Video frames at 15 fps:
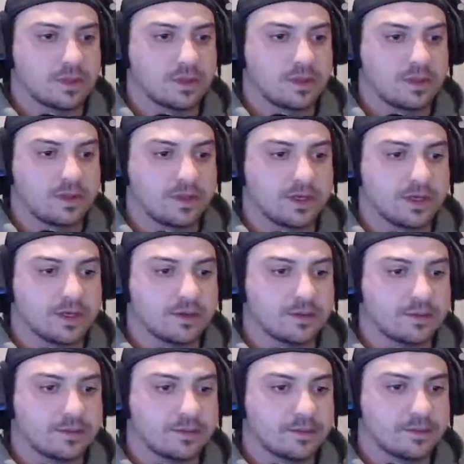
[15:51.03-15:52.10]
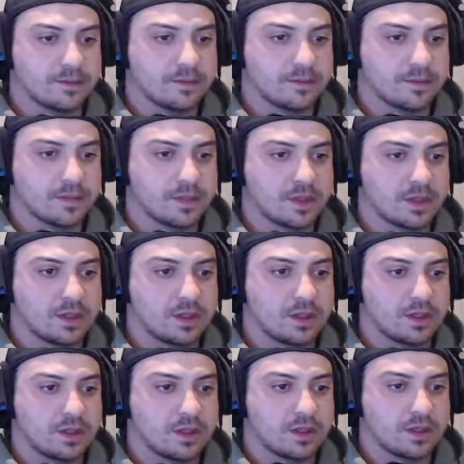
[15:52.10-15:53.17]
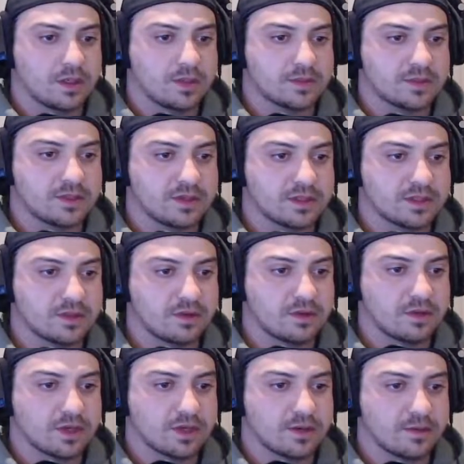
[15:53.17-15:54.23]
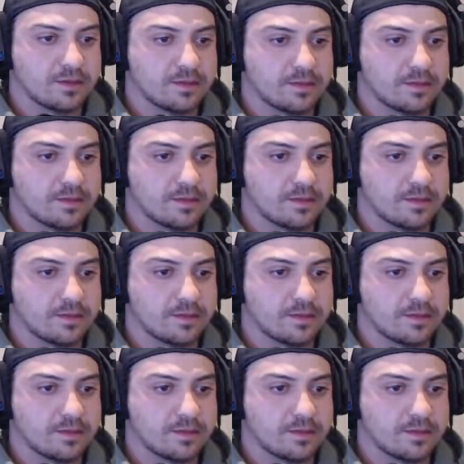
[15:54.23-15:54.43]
Here we go. Oh, still doesn't look like it.